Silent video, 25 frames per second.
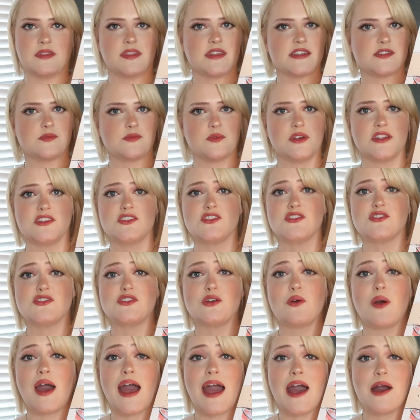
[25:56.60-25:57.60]
This one's just
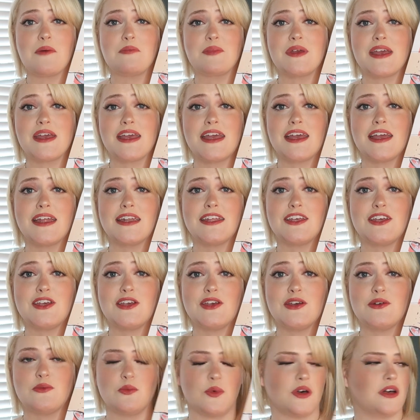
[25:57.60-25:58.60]
so happy and
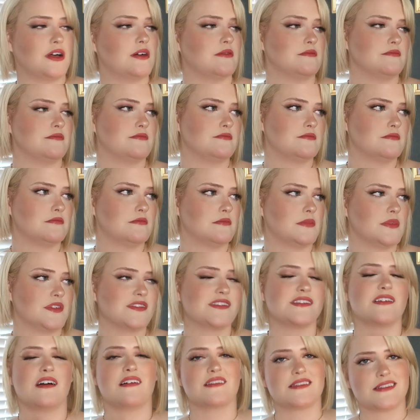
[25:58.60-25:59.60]
cute. Well,
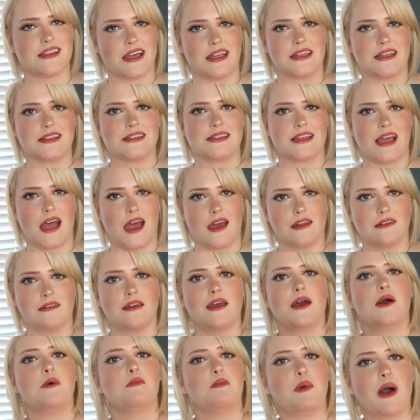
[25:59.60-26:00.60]
song's kind of sad,
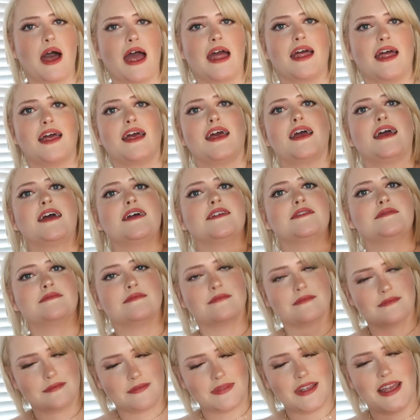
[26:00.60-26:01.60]
but
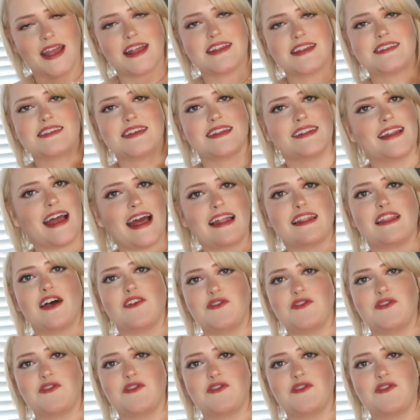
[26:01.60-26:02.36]
it's a, I